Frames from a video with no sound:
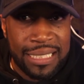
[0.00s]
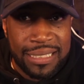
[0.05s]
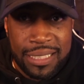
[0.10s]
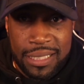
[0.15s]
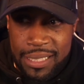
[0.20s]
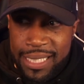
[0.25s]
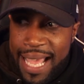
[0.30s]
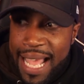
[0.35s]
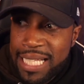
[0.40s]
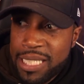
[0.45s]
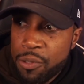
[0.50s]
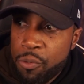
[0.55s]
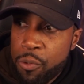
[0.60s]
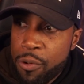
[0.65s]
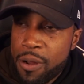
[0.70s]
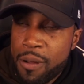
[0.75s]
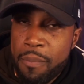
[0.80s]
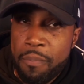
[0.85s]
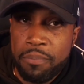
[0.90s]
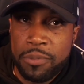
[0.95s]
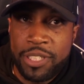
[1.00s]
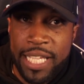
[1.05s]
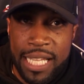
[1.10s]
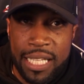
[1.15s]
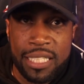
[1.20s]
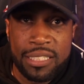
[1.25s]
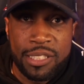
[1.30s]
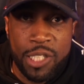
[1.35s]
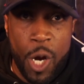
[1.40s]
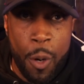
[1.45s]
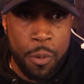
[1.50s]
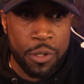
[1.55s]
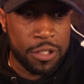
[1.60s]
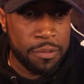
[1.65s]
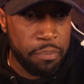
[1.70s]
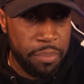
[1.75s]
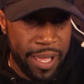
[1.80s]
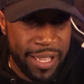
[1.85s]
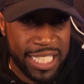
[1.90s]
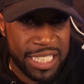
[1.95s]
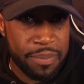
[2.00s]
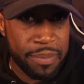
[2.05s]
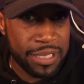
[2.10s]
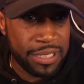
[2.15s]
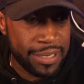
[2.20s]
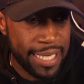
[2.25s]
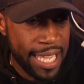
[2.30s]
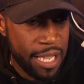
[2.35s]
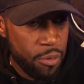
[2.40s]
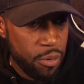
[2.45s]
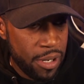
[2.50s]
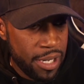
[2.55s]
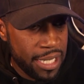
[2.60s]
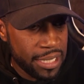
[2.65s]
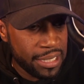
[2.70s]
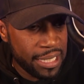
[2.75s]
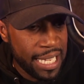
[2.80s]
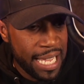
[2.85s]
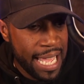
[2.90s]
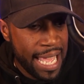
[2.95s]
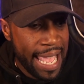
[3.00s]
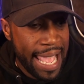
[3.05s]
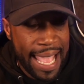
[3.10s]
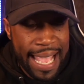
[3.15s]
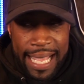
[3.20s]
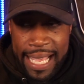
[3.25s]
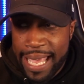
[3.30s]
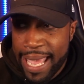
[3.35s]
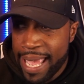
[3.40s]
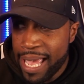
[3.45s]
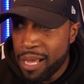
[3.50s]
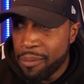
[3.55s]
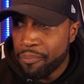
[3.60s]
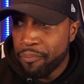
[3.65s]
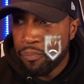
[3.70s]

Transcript: that's where Jalen Tolbert's biggest mistake was. In camp,